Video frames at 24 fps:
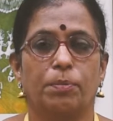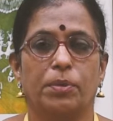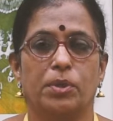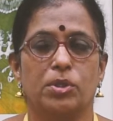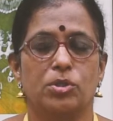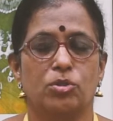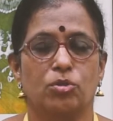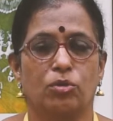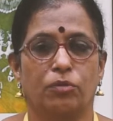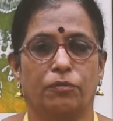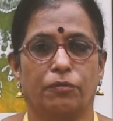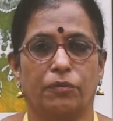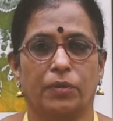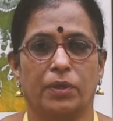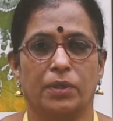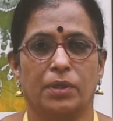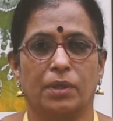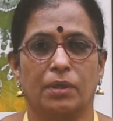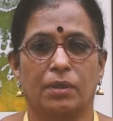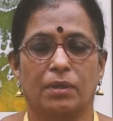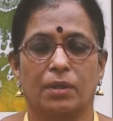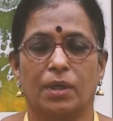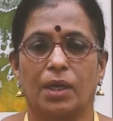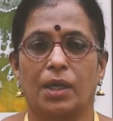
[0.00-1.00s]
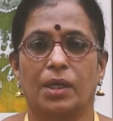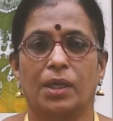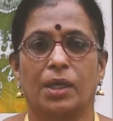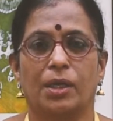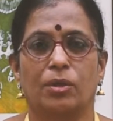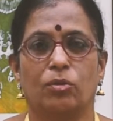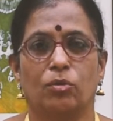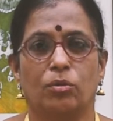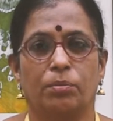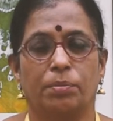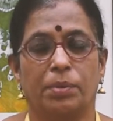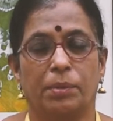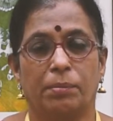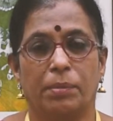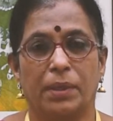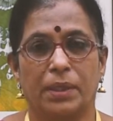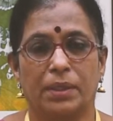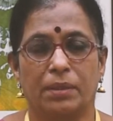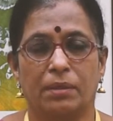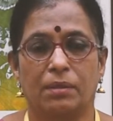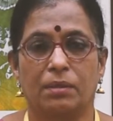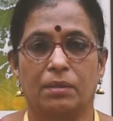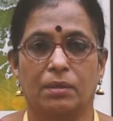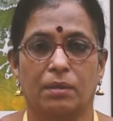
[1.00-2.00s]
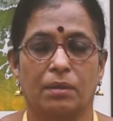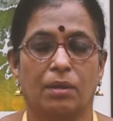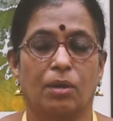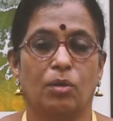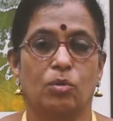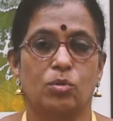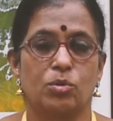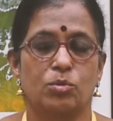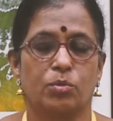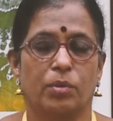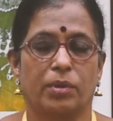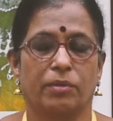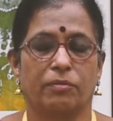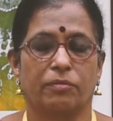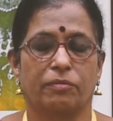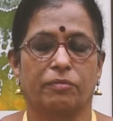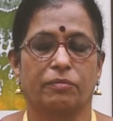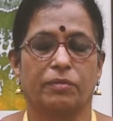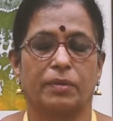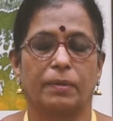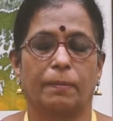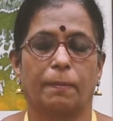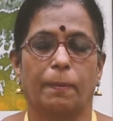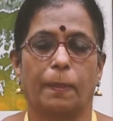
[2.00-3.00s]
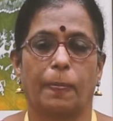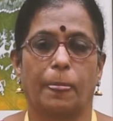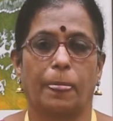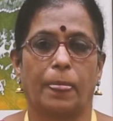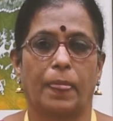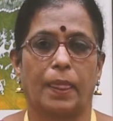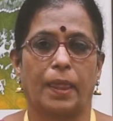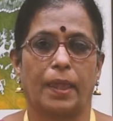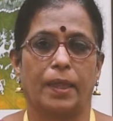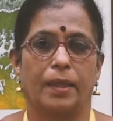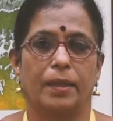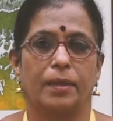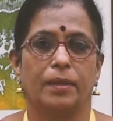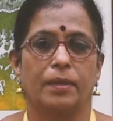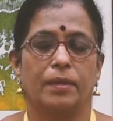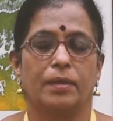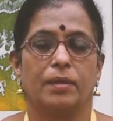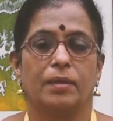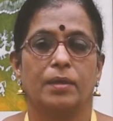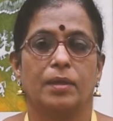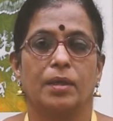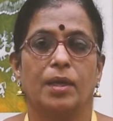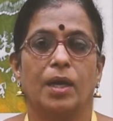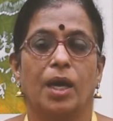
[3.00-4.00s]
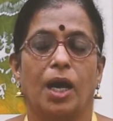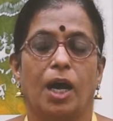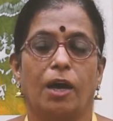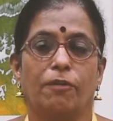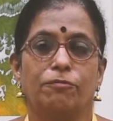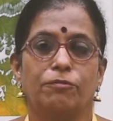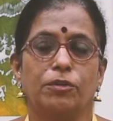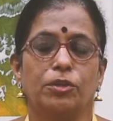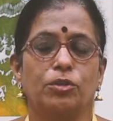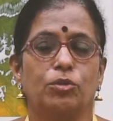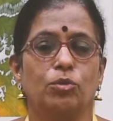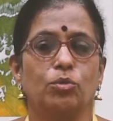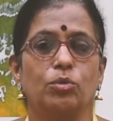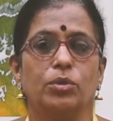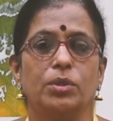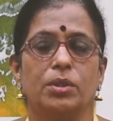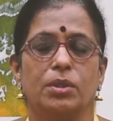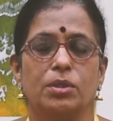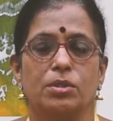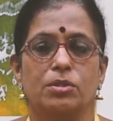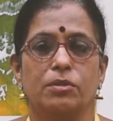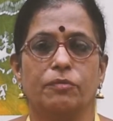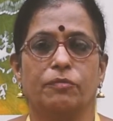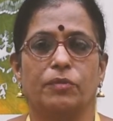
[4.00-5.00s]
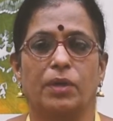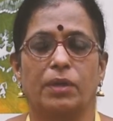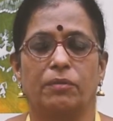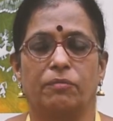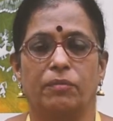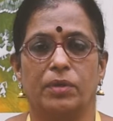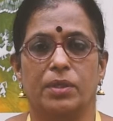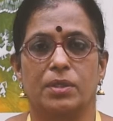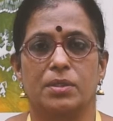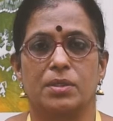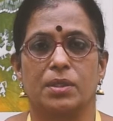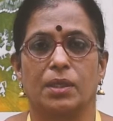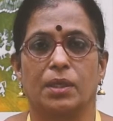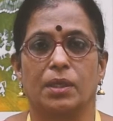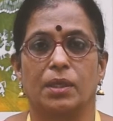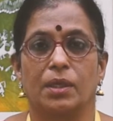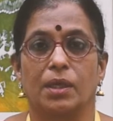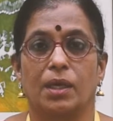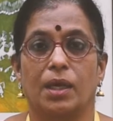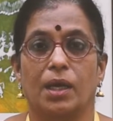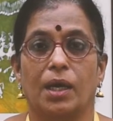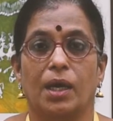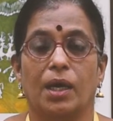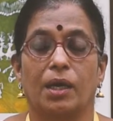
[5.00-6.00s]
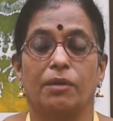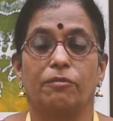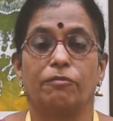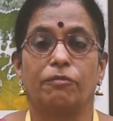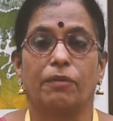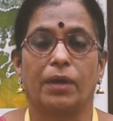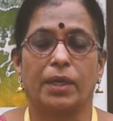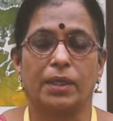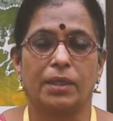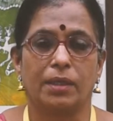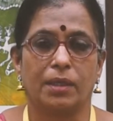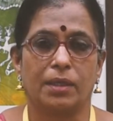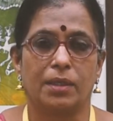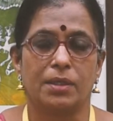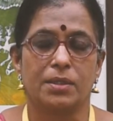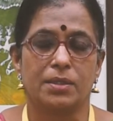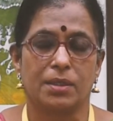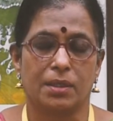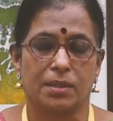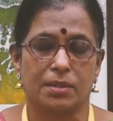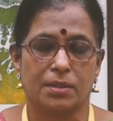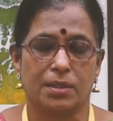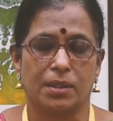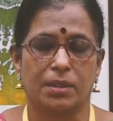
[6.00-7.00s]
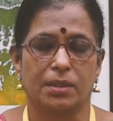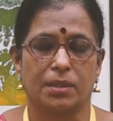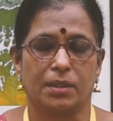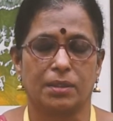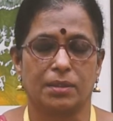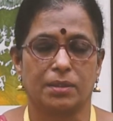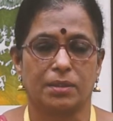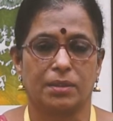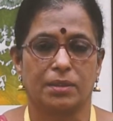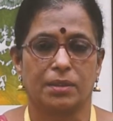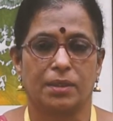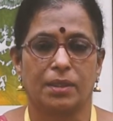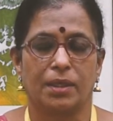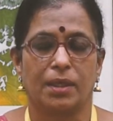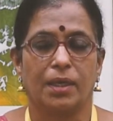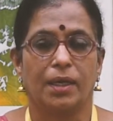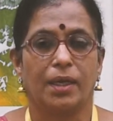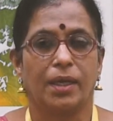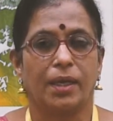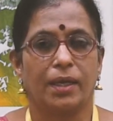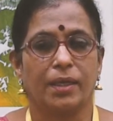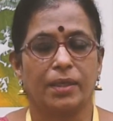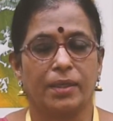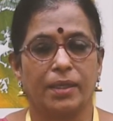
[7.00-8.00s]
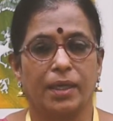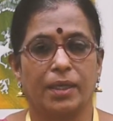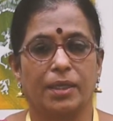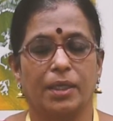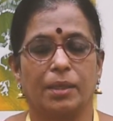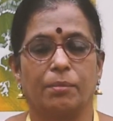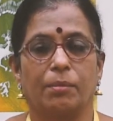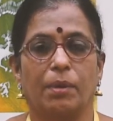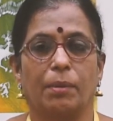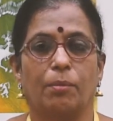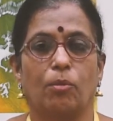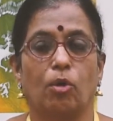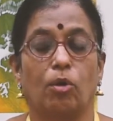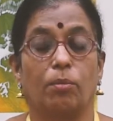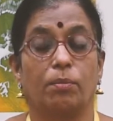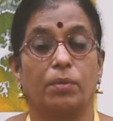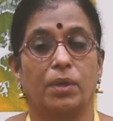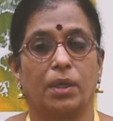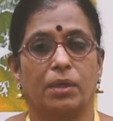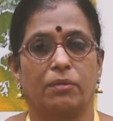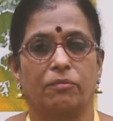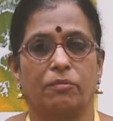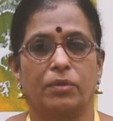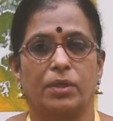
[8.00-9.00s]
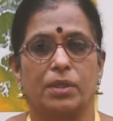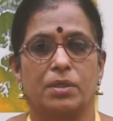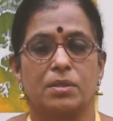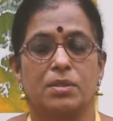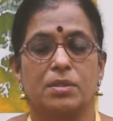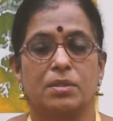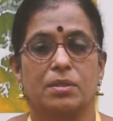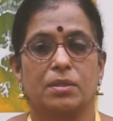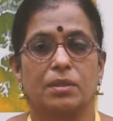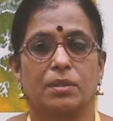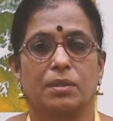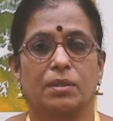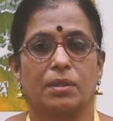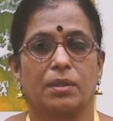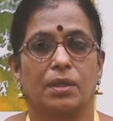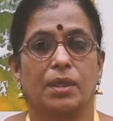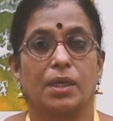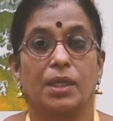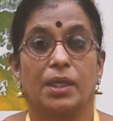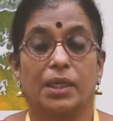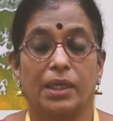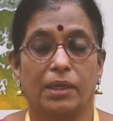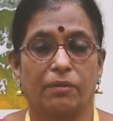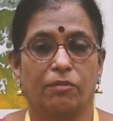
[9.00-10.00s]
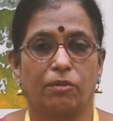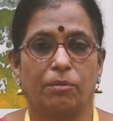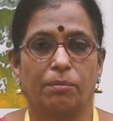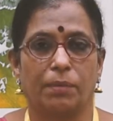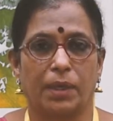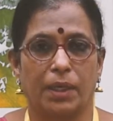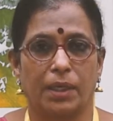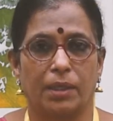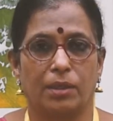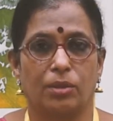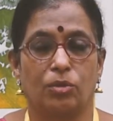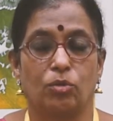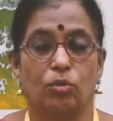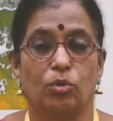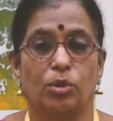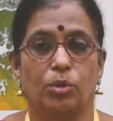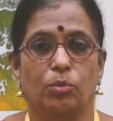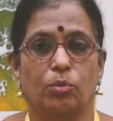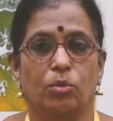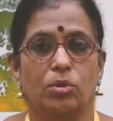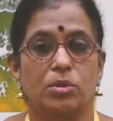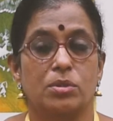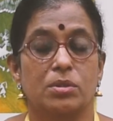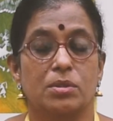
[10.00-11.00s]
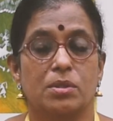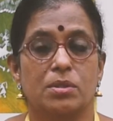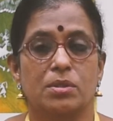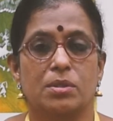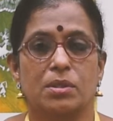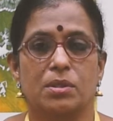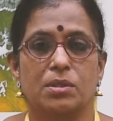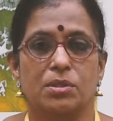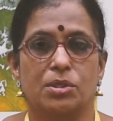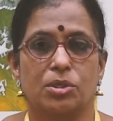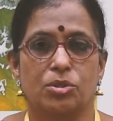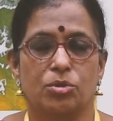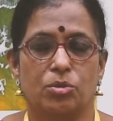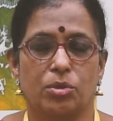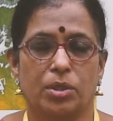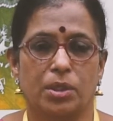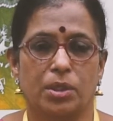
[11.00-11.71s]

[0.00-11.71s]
not pursue further and I could be better a housewife. After 2 years of convincing, I finally succeeded in getting my mom convinced, never mind though it was distance